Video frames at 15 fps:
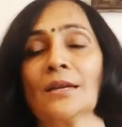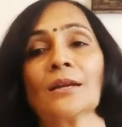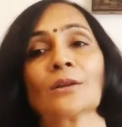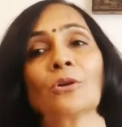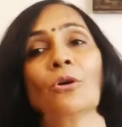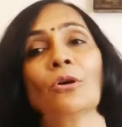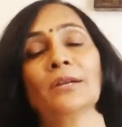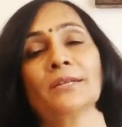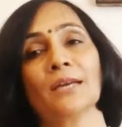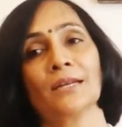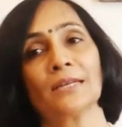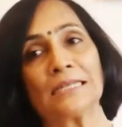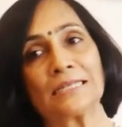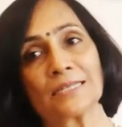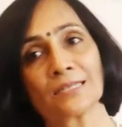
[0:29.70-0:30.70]
Call it our
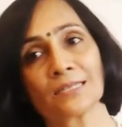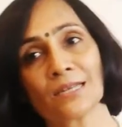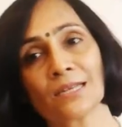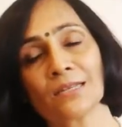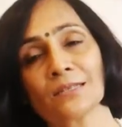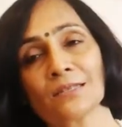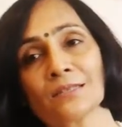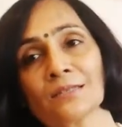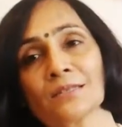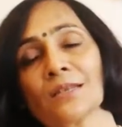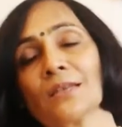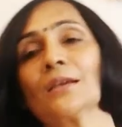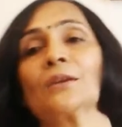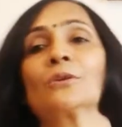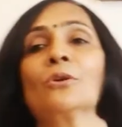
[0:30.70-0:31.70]
instincts,
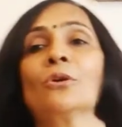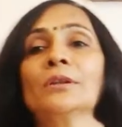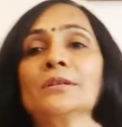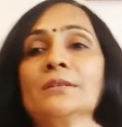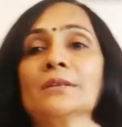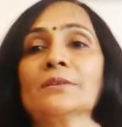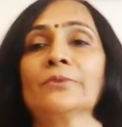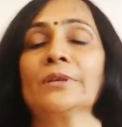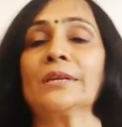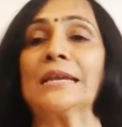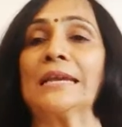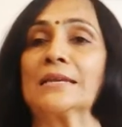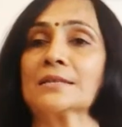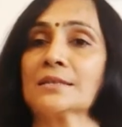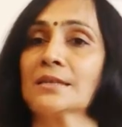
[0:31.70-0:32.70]
call it the very
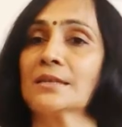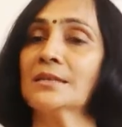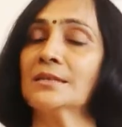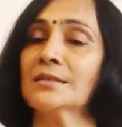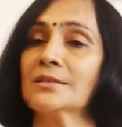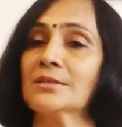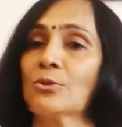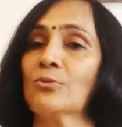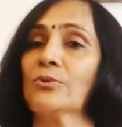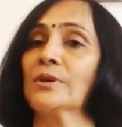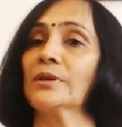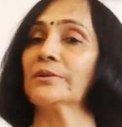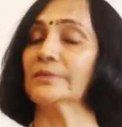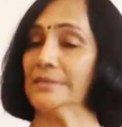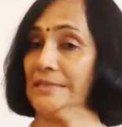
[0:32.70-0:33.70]
essence of
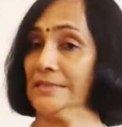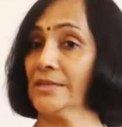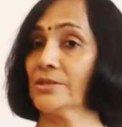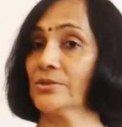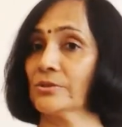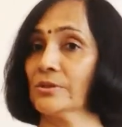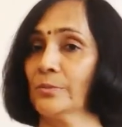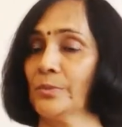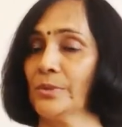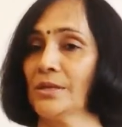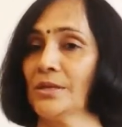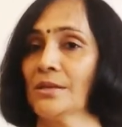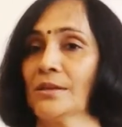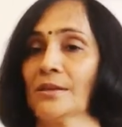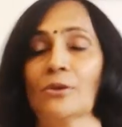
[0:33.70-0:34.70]
our central
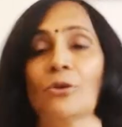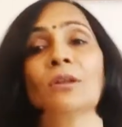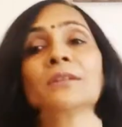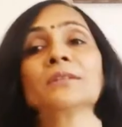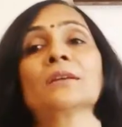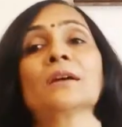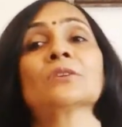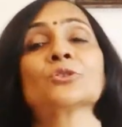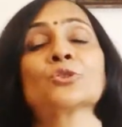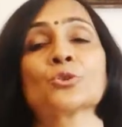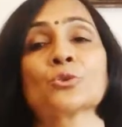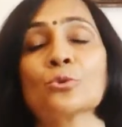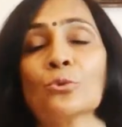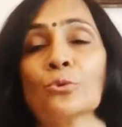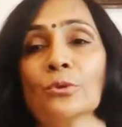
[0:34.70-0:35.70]
being, call it our
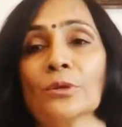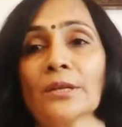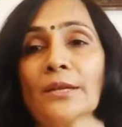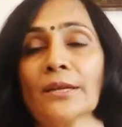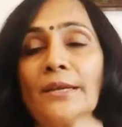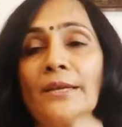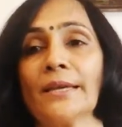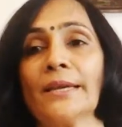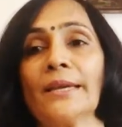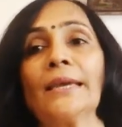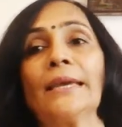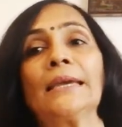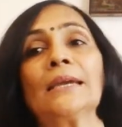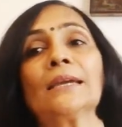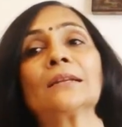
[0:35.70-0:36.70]
soul.
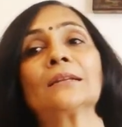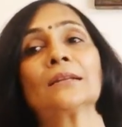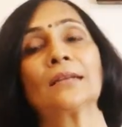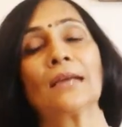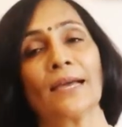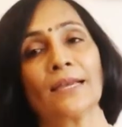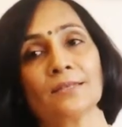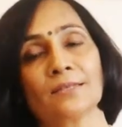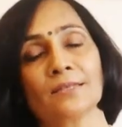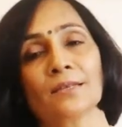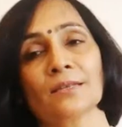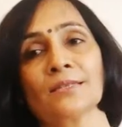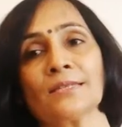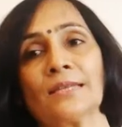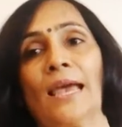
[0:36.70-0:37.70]
It guides
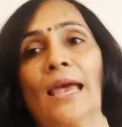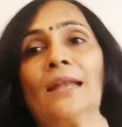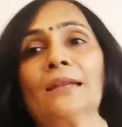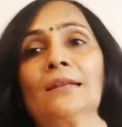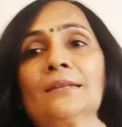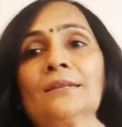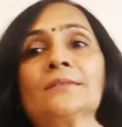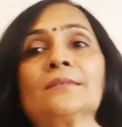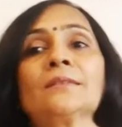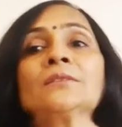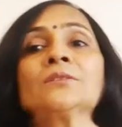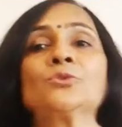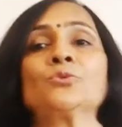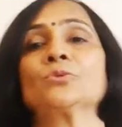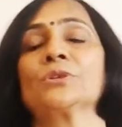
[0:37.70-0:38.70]
us and leads us
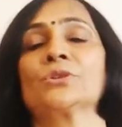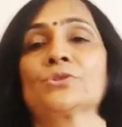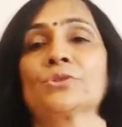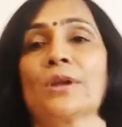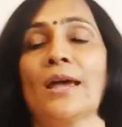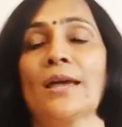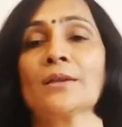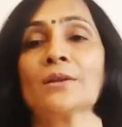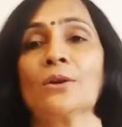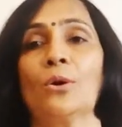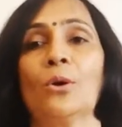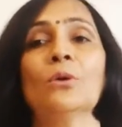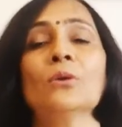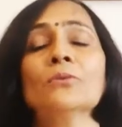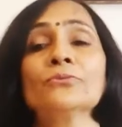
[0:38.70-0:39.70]
to the track
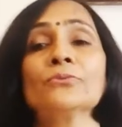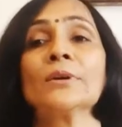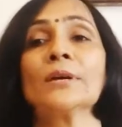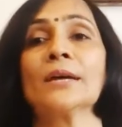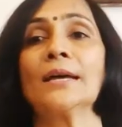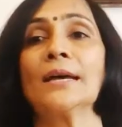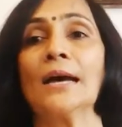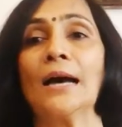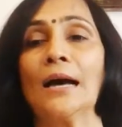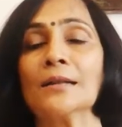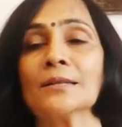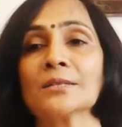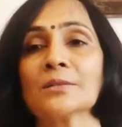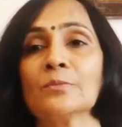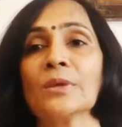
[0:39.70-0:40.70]
of
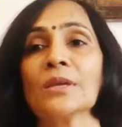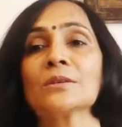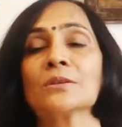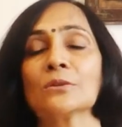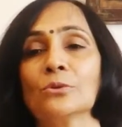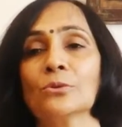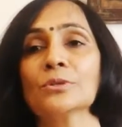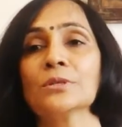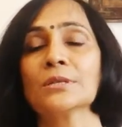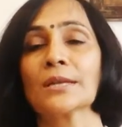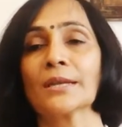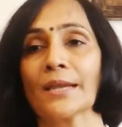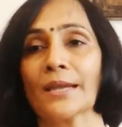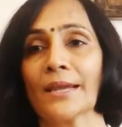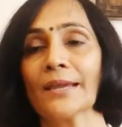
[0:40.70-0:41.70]
ultimate good
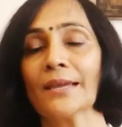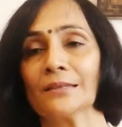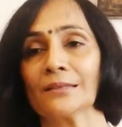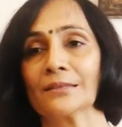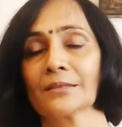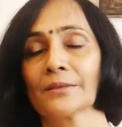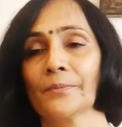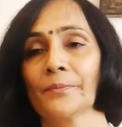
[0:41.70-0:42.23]
health.